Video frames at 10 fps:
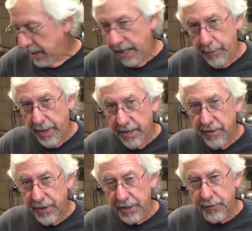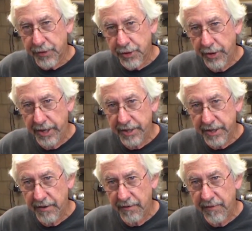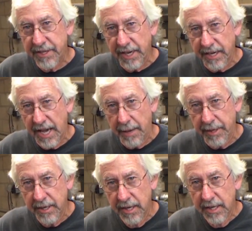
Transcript: Anyway, thanks for tuning in to VTEC Academy.